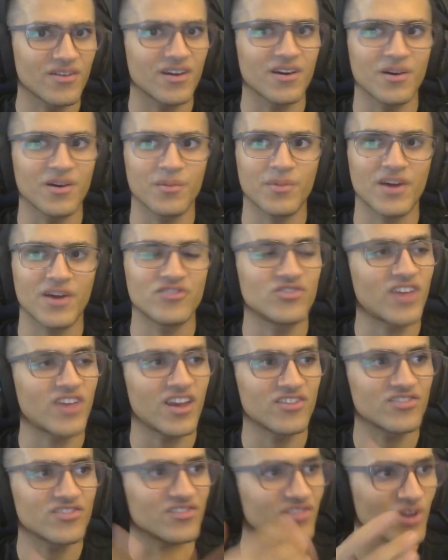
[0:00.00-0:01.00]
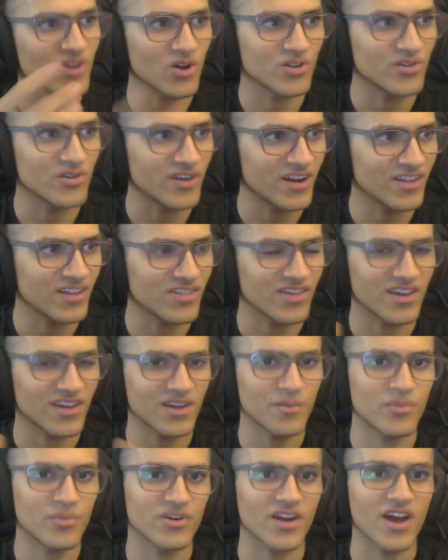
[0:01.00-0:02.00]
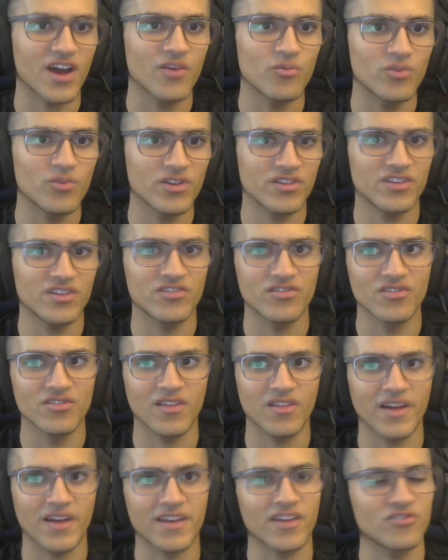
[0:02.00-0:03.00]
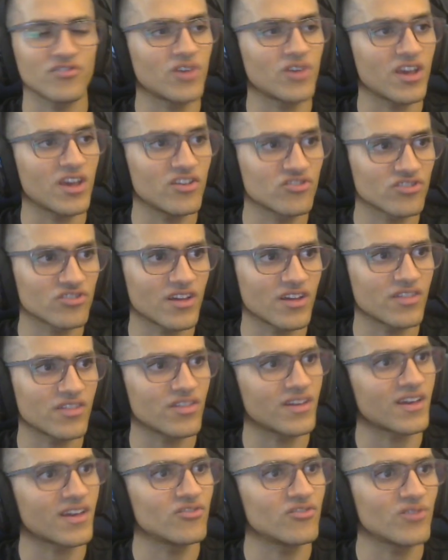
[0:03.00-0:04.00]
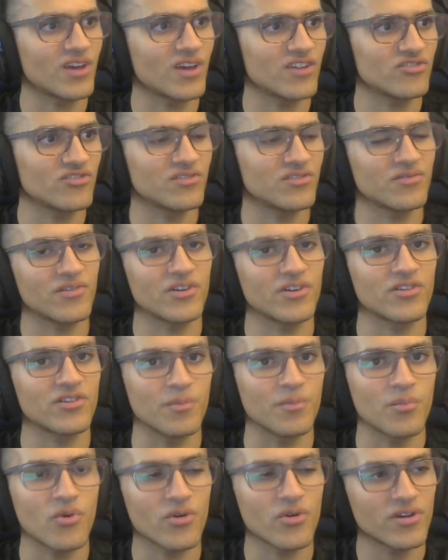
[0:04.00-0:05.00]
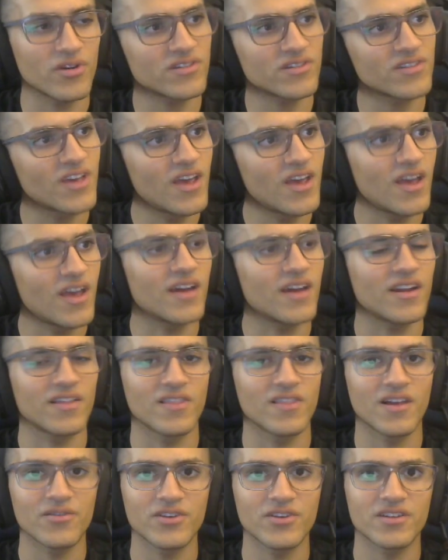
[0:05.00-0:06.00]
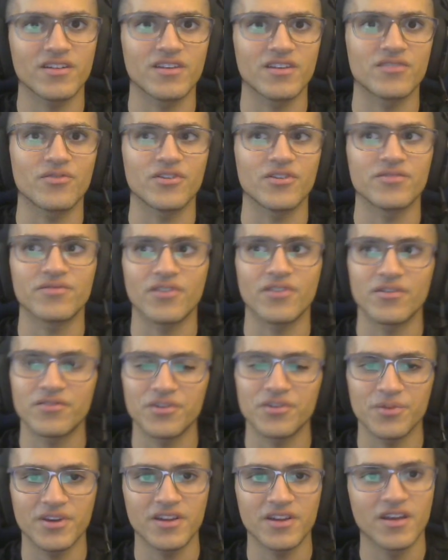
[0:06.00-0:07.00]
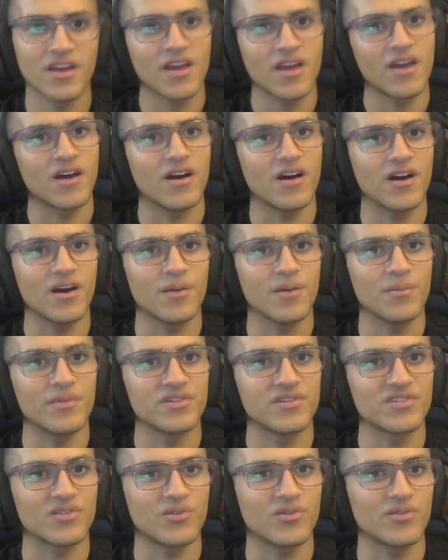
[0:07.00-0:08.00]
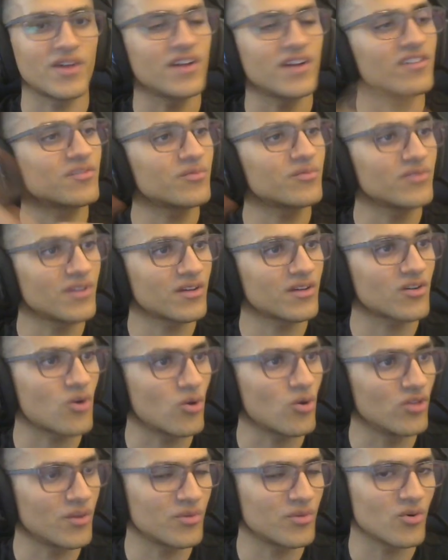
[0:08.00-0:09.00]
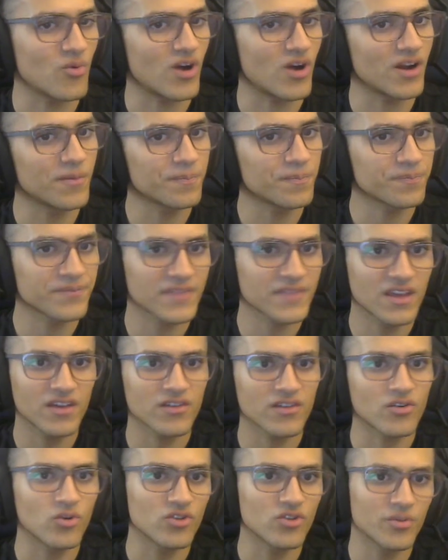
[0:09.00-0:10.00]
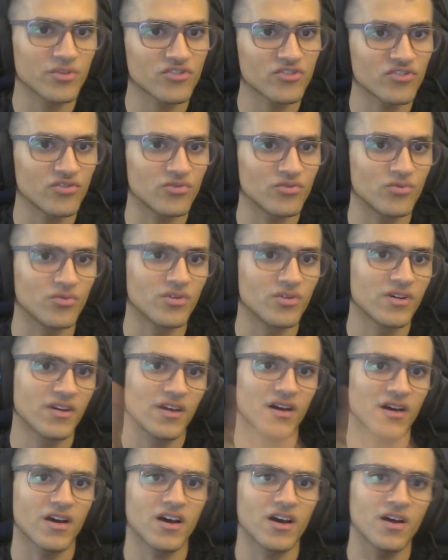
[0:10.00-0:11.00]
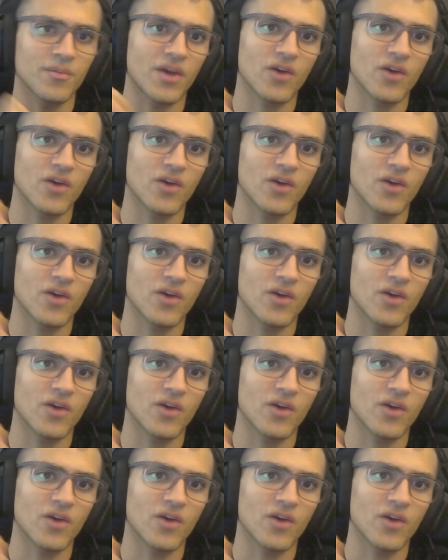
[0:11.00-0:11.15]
um, education scholar or anything, but I really like education. I think education is very important and I love it. It's very fun for me. Um, so that is goal number one. Goal number two, um,